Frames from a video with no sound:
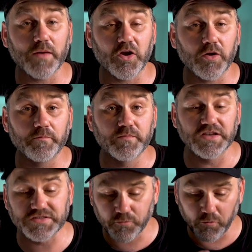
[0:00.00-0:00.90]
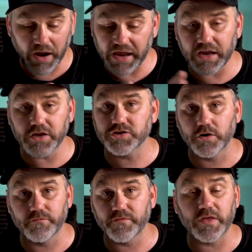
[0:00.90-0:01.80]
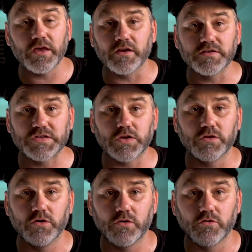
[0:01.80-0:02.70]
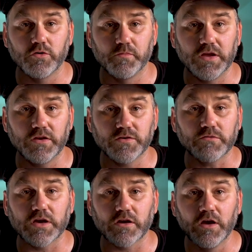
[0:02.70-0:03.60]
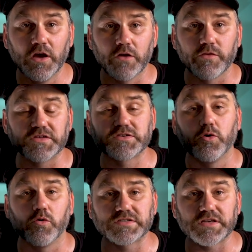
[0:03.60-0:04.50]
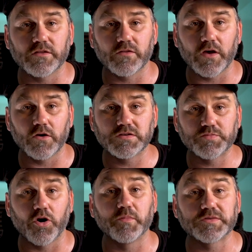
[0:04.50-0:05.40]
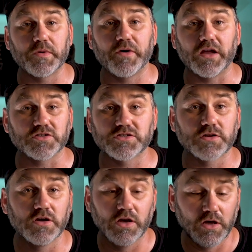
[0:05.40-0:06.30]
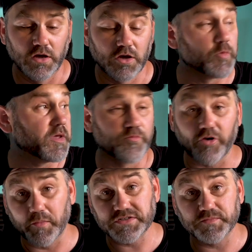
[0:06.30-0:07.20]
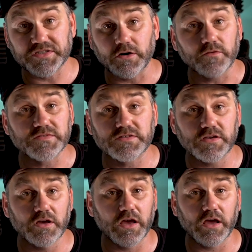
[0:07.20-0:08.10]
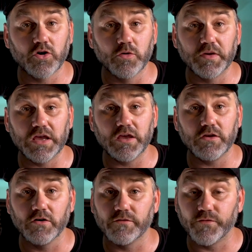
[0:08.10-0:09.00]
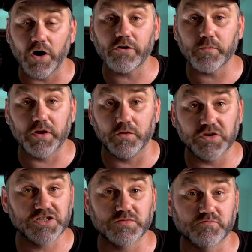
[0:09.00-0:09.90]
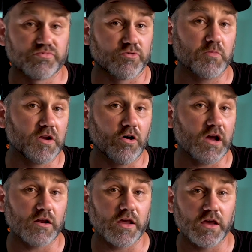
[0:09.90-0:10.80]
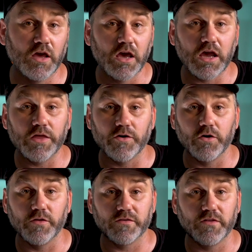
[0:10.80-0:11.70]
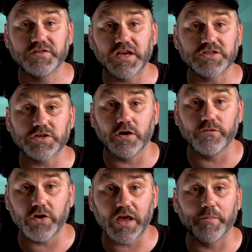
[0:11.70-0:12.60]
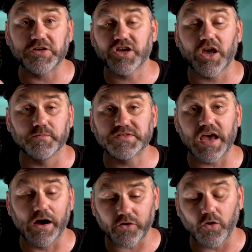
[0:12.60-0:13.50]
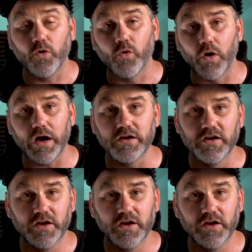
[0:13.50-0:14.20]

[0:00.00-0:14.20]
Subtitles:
ammo. There's a range of things that you could be doing that is causing those primers to be punched. It could be the primers themselves. It could be your firing pin, which is probably likely. Either the tension of it, how much it comes out, or